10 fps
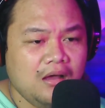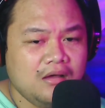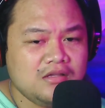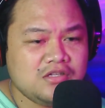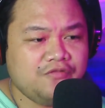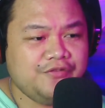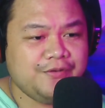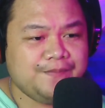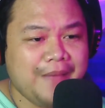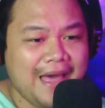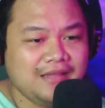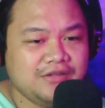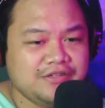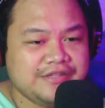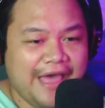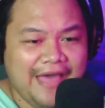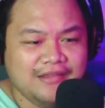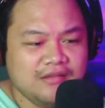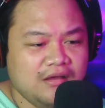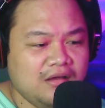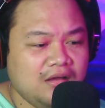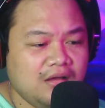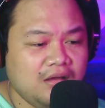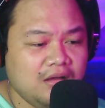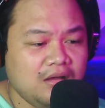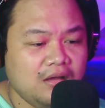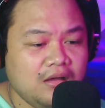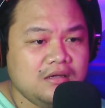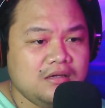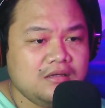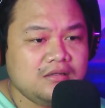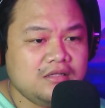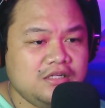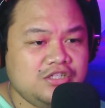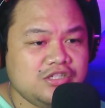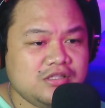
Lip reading: So if you're bad, you're dead? Did he just